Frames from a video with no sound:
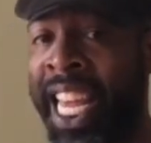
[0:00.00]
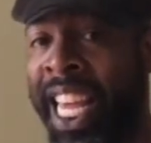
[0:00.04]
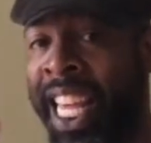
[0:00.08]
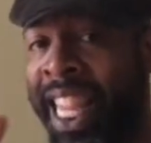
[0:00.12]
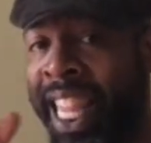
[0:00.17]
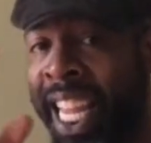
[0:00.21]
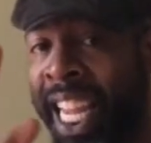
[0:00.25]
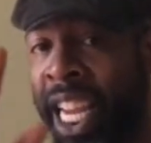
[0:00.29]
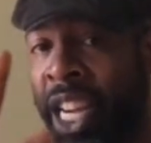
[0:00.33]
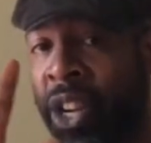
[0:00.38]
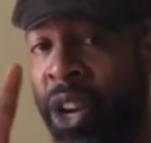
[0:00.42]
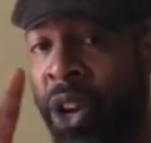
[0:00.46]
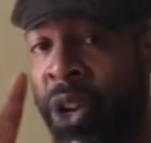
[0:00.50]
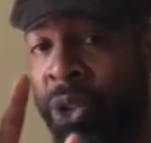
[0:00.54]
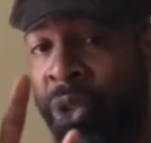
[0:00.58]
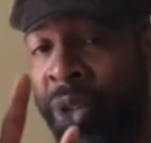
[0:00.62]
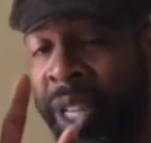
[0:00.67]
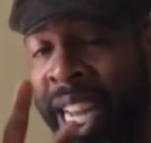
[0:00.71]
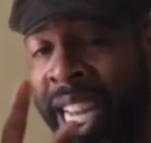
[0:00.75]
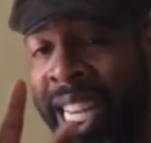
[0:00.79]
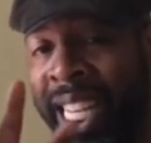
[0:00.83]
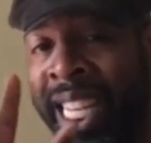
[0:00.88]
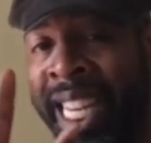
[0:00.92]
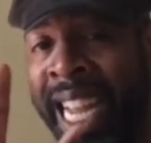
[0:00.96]
They can also
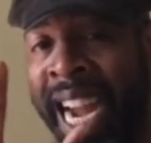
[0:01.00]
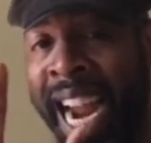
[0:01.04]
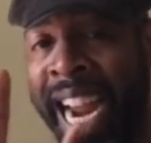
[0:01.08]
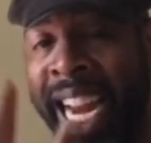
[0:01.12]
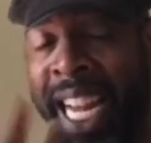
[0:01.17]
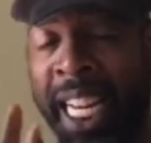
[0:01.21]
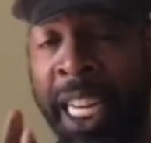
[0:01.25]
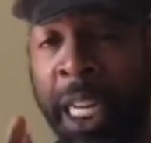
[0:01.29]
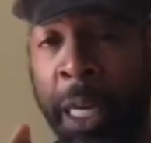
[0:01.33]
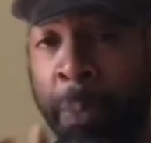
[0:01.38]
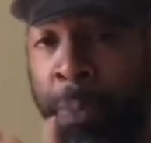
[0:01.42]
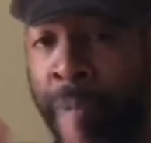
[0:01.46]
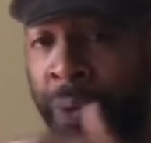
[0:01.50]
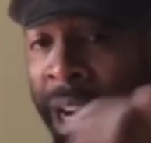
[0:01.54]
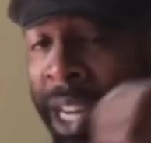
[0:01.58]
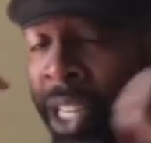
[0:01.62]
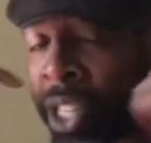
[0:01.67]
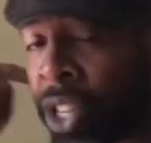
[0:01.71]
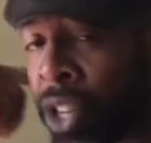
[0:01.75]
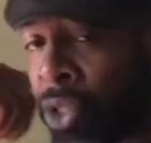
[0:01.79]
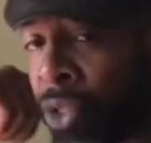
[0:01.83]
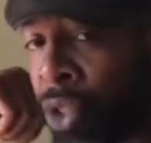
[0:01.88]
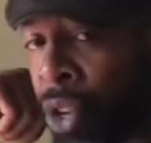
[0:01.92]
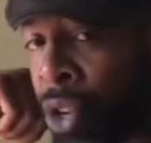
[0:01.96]
get tight and
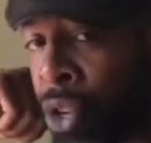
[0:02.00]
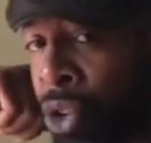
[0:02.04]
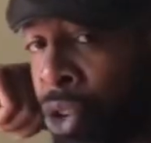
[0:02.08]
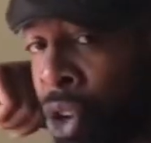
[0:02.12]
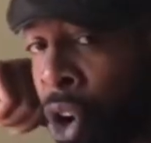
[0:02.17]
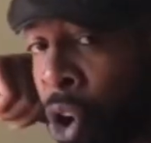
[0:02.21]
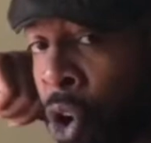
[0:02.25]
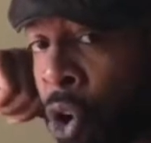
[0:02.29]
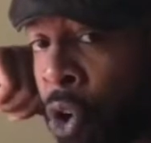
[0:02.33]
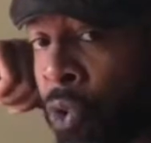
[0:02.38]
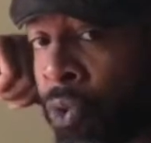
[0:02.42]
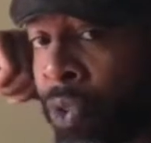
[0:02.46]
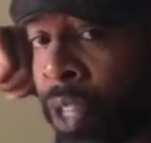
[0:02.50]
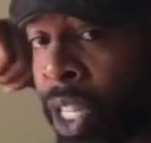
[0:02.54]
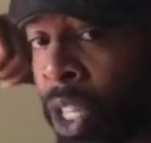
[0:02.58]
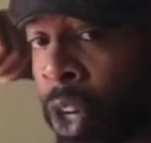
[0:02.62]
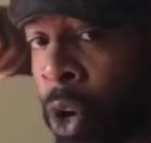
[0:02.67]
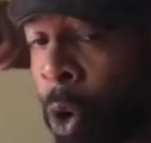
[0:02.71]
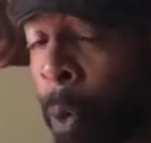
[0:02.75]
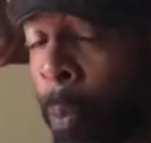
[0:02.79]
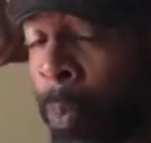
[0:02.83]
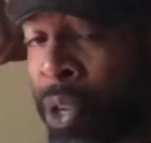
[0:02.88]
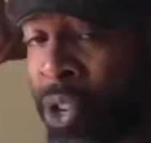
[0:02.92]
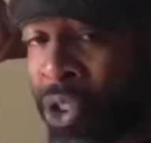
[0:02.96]
compressed on the nerves that
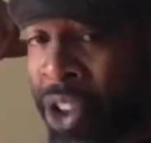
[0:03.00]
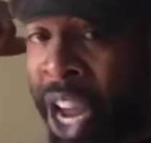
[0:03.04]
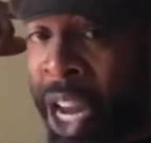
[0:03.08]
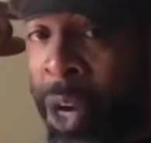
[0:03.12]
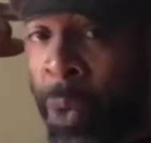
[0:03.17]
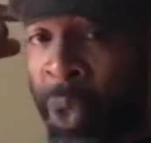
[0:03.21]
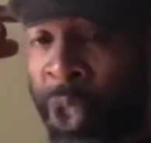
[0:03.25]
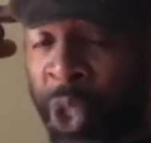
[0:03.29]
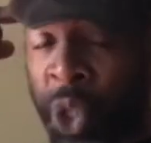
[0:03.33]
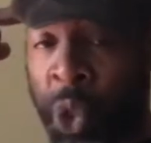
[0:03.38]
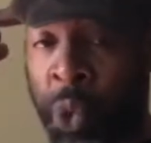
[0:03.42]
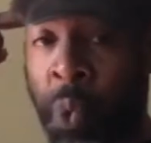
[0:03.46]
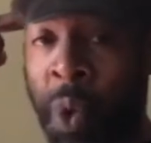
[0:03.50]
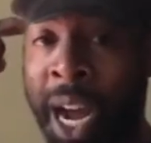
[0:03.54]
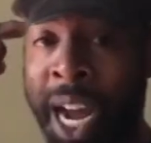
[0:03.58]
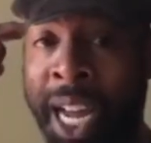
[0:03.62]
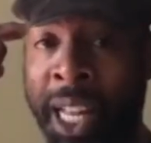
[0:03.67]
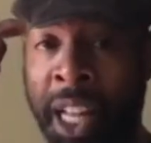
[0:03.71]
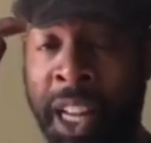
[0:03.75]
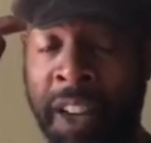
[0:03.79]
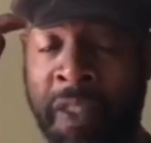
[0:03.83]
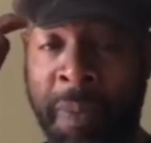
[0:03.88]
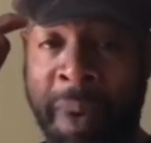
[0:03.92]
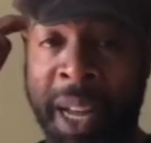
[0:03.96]
go up in your head, which is why a
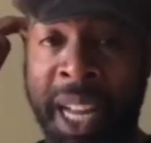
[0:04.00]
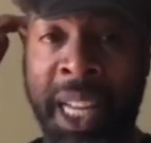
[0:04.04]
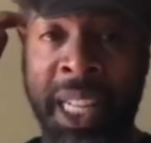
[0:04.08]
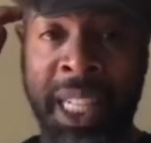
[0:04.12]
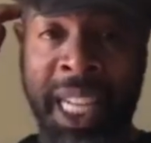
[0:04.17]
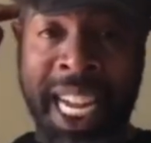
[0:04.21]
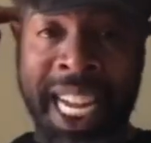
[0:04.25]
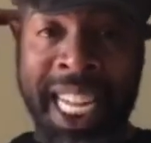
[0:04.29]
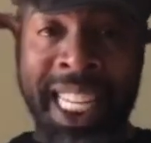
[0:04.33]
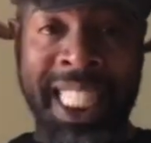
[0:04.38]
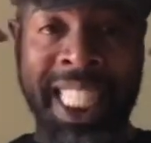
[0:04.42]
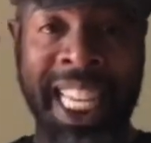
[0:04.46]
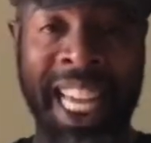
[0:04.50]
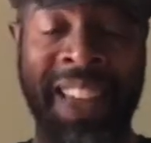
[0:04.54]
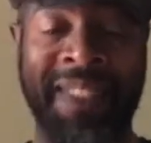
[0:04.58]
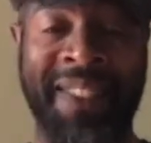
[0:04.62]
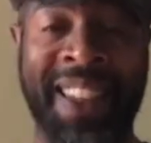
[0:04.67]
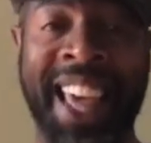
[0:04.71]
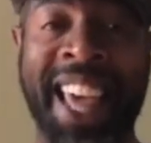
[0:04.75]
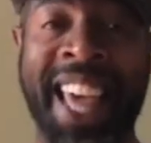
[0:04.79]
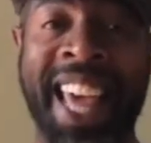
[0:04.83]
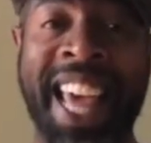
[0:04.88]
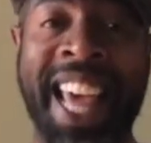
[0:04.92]
lot of my clients have